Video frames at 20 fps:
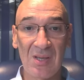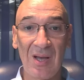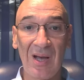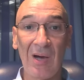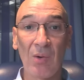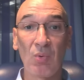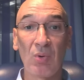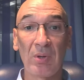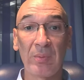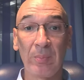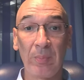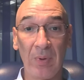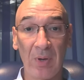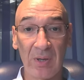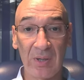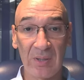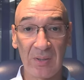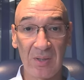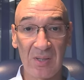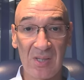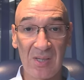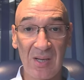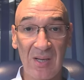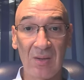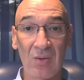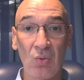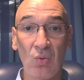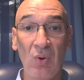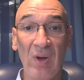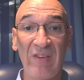our partners,
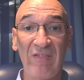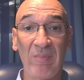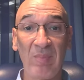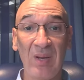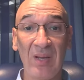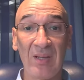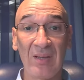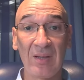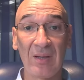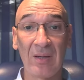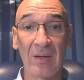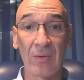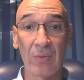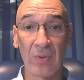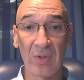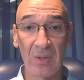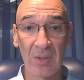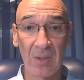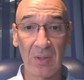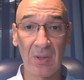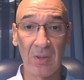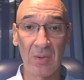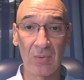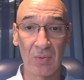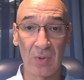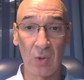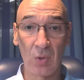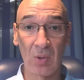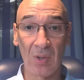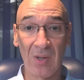and who have played a critical
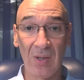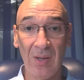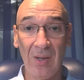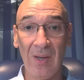role